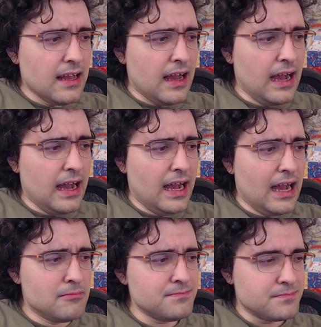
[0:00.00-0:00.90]

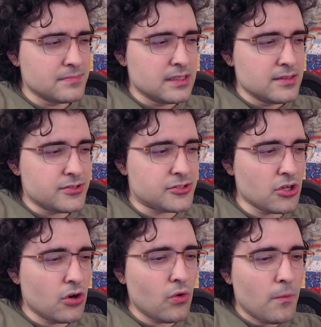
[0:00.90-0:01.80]
um
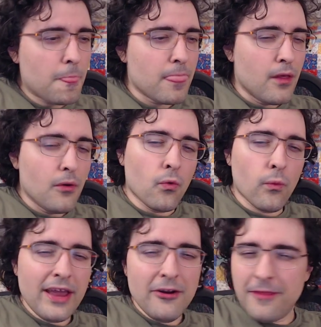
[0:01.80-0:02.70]
so
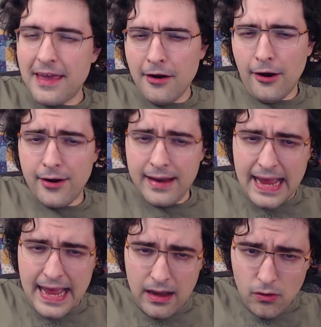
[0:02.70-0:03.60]
where they are
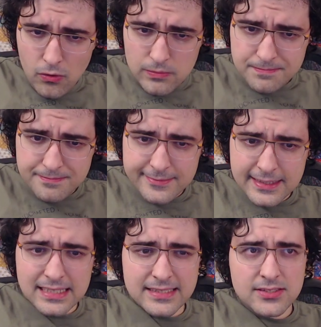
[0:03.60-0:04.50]
now
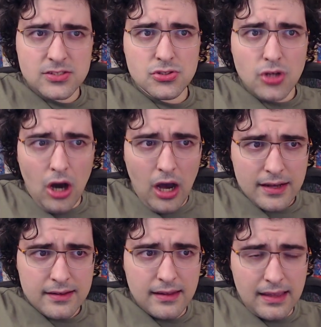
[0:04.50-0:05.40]
is
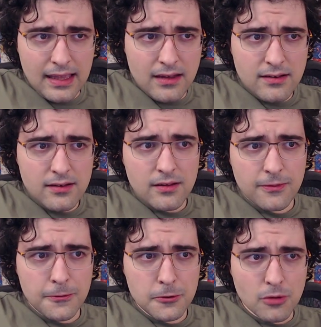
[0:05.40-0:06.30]
not in
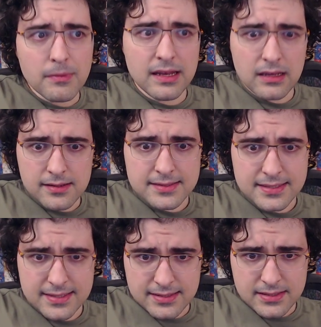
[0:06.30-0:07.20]
the dominicus
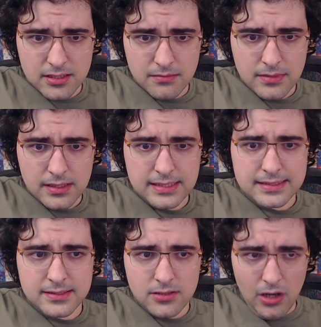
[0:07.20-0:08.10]
system
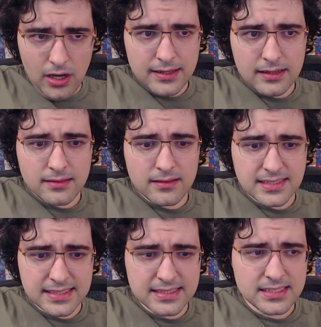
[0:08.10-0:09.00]
it's not in the
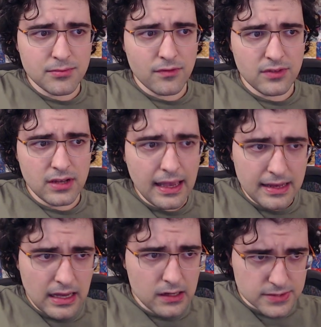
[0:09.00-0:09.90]
system of the nine
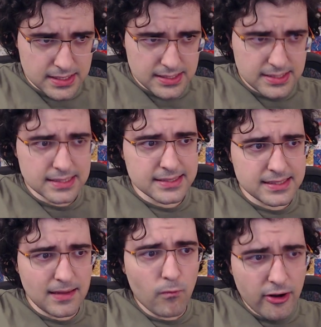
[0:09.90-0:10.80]
houses it's
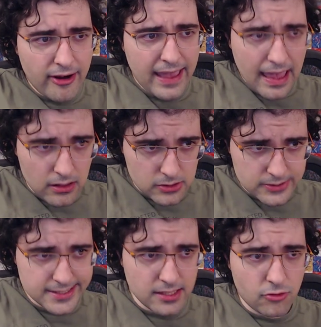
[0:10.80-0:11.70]
somewhere
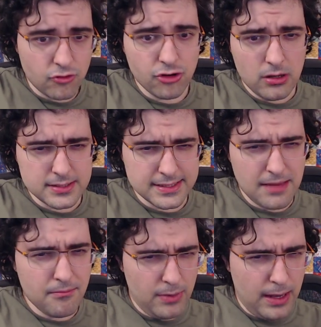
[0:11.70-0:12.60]
else in john's
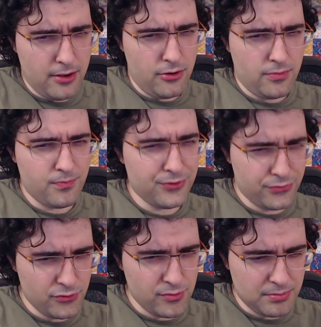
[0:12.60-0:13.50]
empire
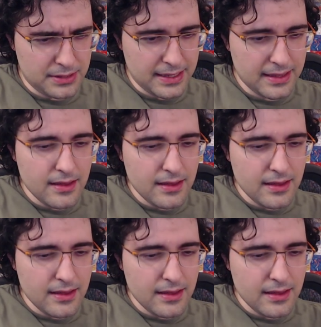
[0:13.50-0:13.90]
presumably